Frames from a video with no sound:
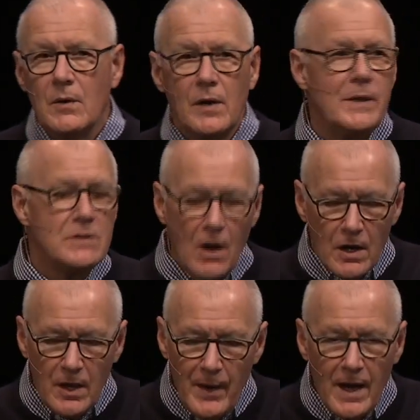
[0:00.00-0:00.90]
We're going to be
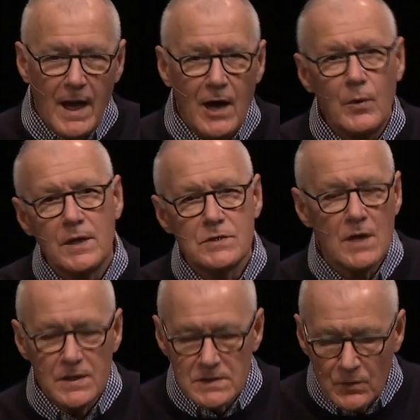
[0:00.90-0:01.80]
talking about how we
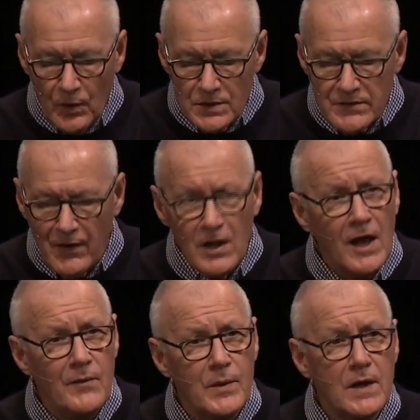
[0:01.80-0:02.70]
adjust the words of our
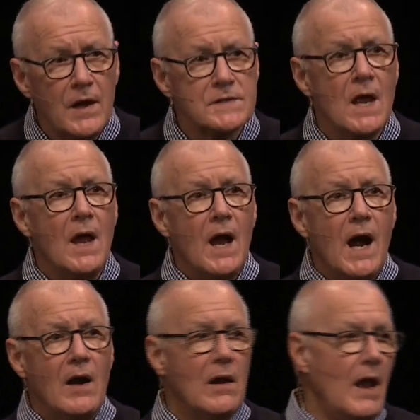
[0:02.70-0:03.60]
life because
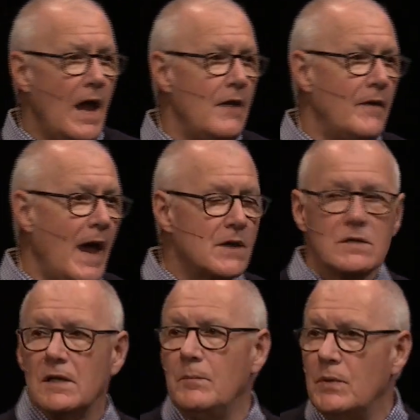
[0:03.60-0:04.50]
our life
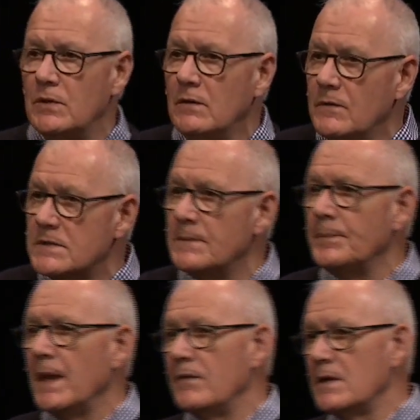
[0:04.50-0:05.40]
actually moves
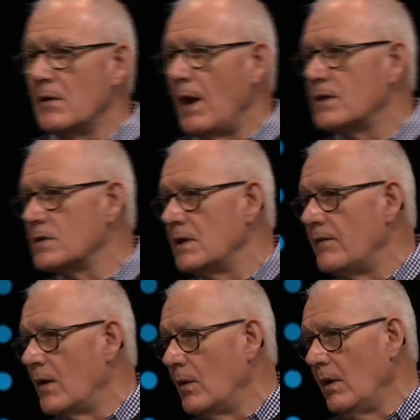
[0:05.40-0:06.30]
in the direction
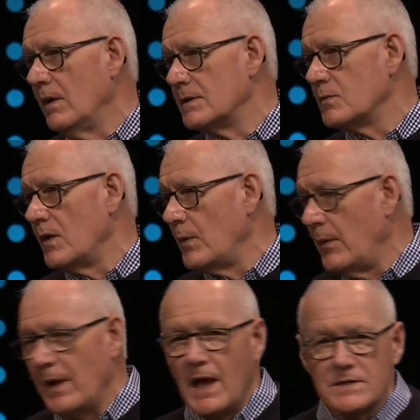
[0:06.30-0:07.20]
of our words. Whether
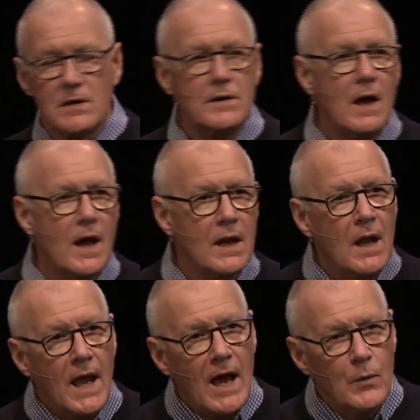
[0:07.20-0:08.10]
we realize it or not,
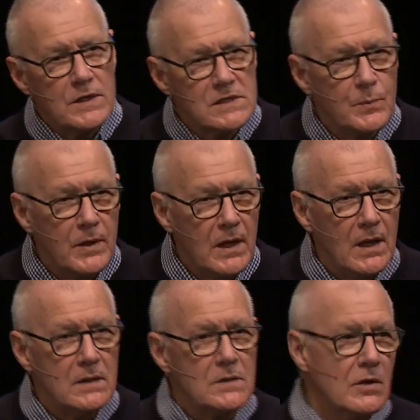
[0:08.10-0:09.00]
how we
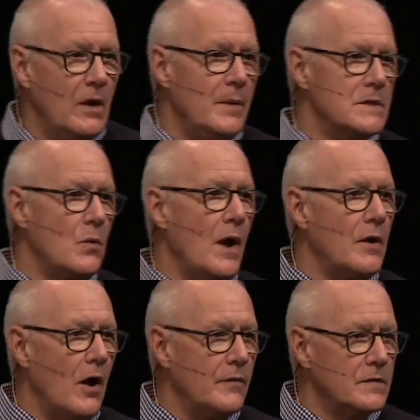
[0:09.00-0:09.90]
speak determines
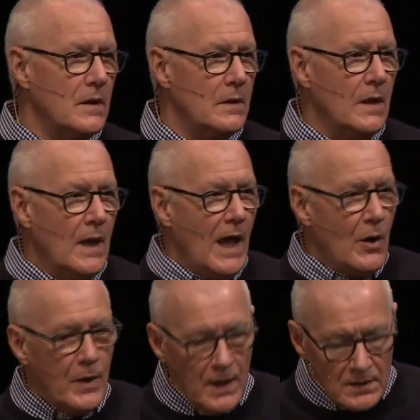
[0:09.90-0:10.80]
quite often
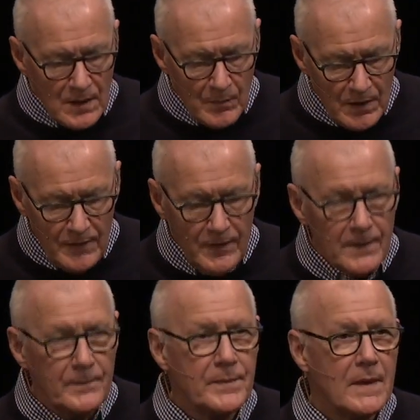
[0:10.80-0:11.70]
how we end up
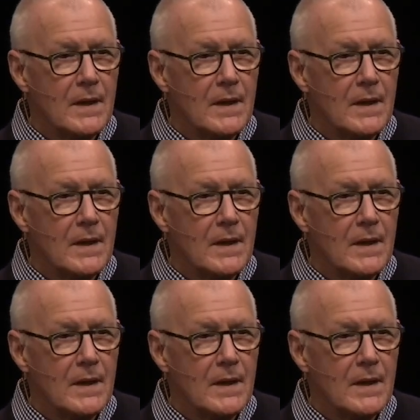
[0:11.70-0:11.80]
living.